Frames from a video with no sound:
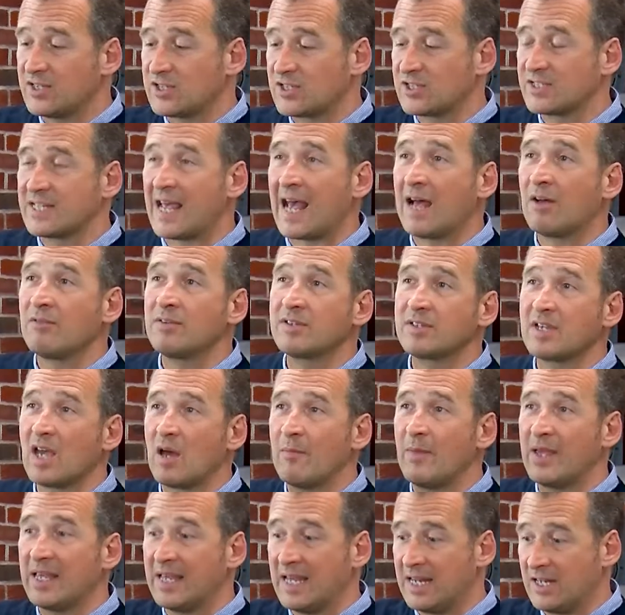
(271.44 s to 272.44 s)
sound
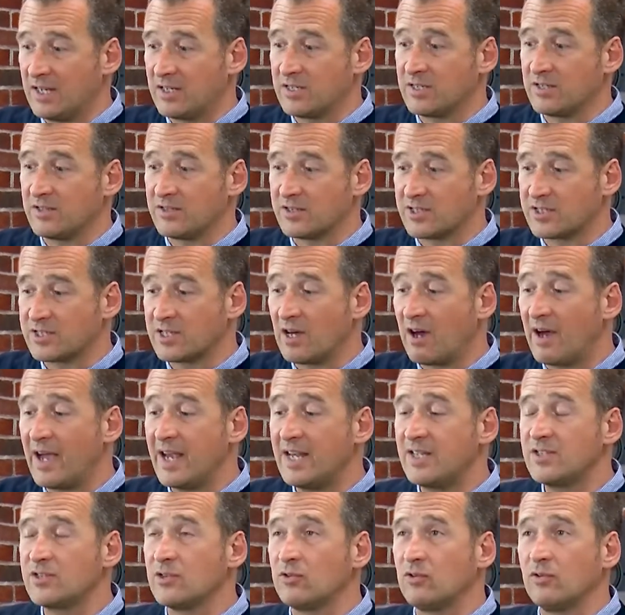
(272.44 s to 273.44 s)
coming into the
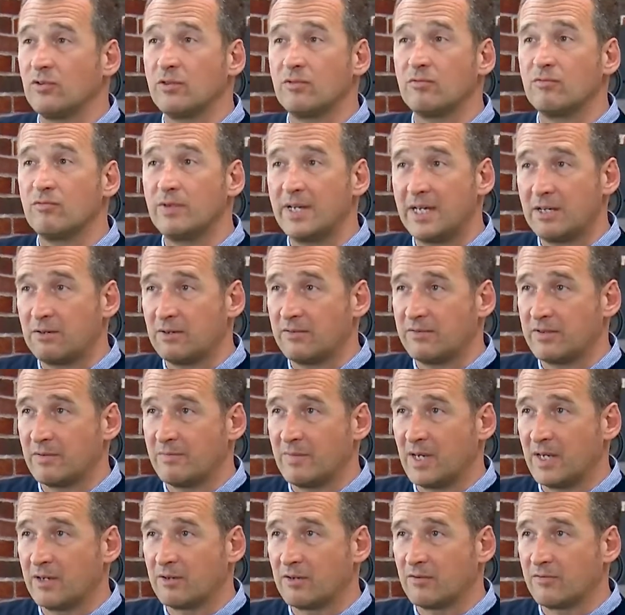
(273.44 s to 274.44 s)
sides or the rear of the
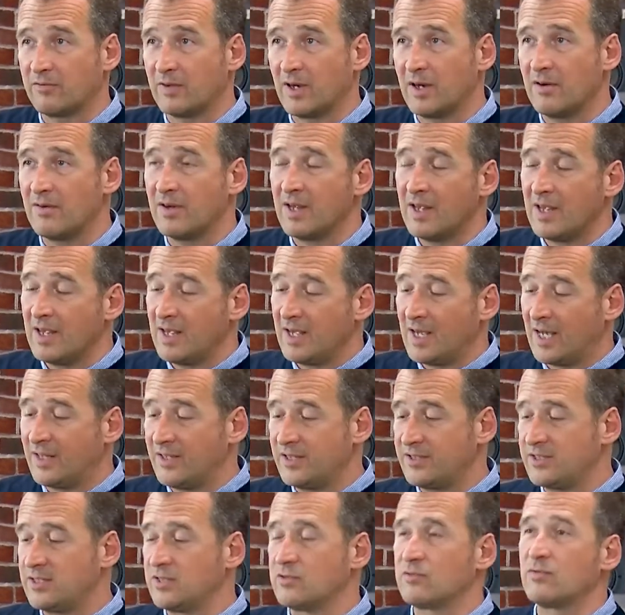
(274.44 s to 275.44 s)
microphone. And
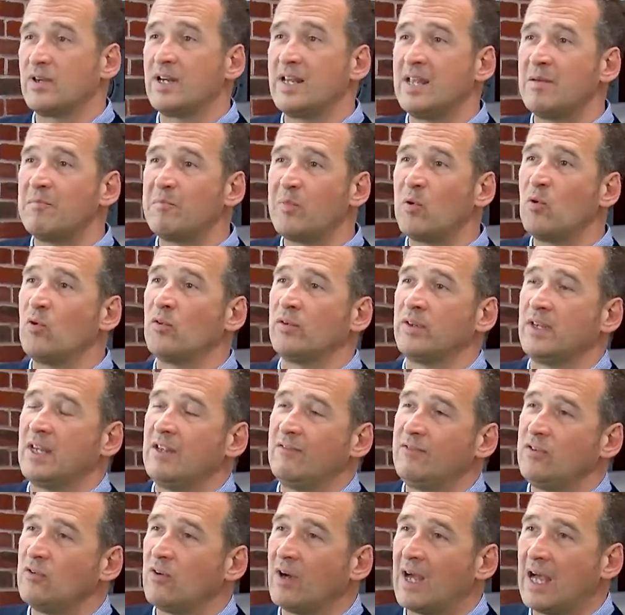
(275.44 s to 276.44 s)
this is really important
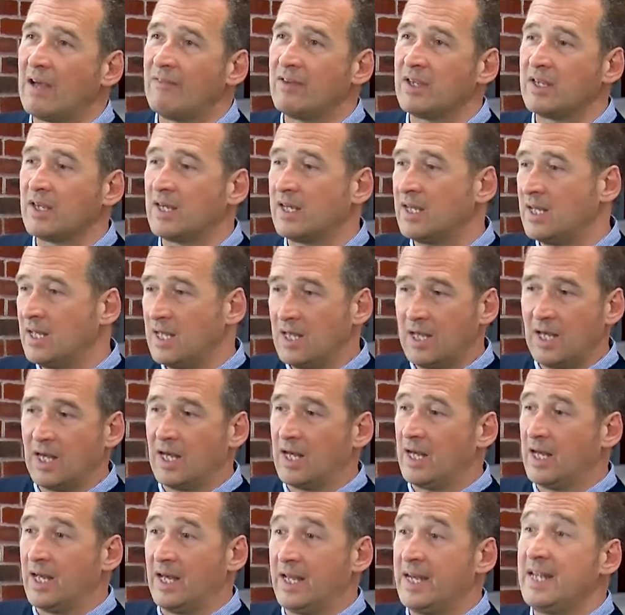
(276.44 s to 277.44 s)
if you're having
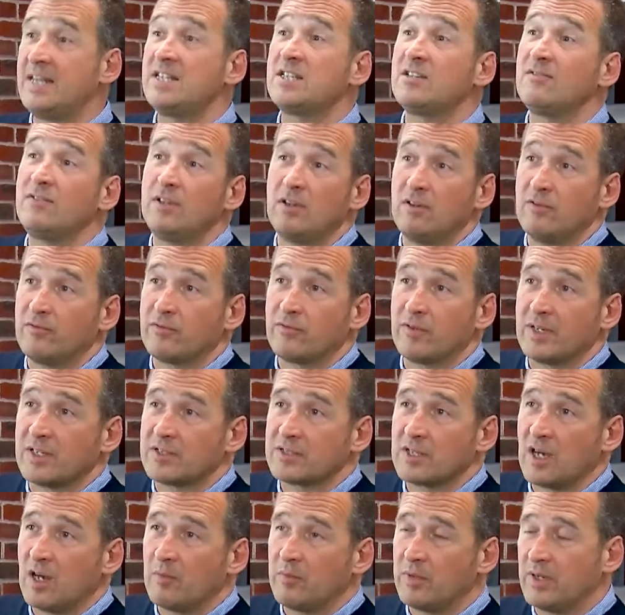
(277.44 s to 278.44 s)
an interview, for
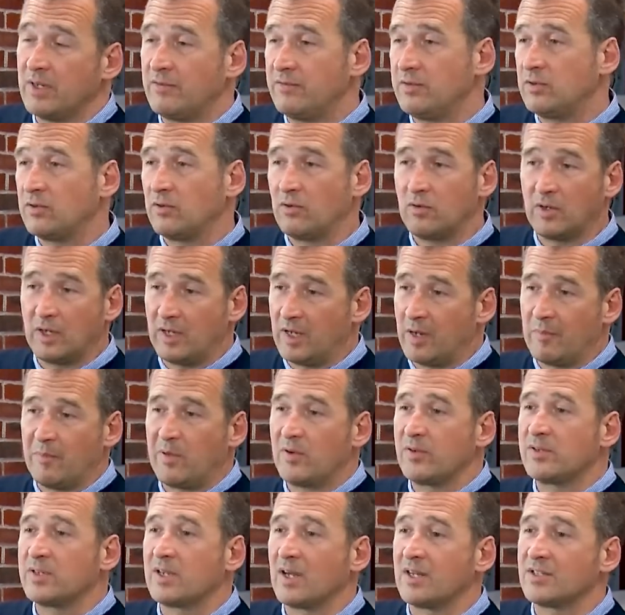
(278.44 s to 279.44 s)
example. If you're in a
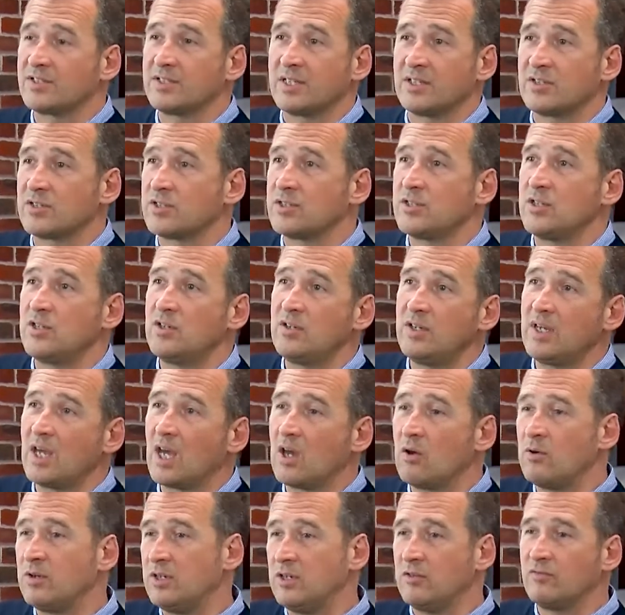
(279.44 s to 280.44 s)
podcasting
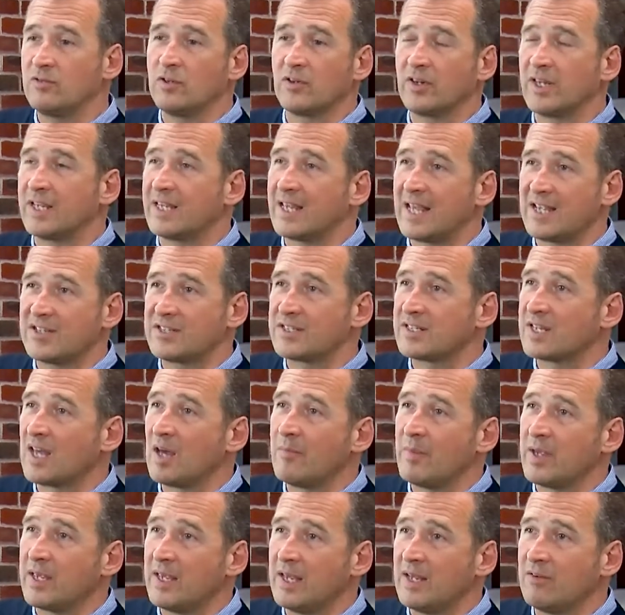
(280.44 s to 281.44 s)
studio and you've got a guest
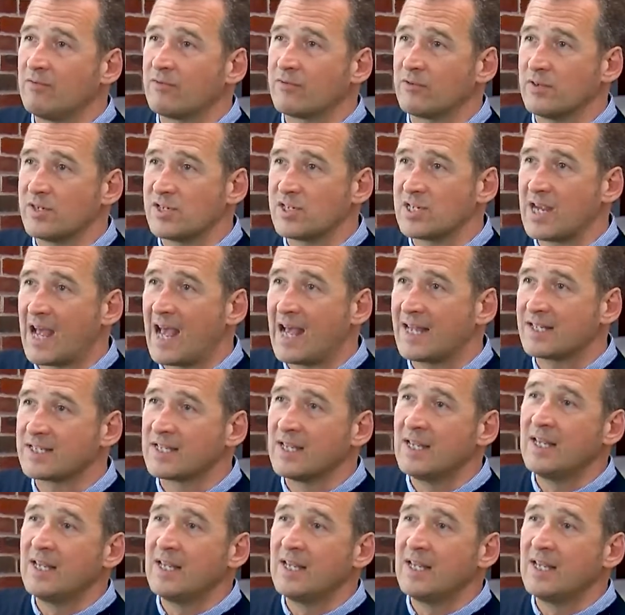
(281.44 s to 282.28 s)
coming in for a chat,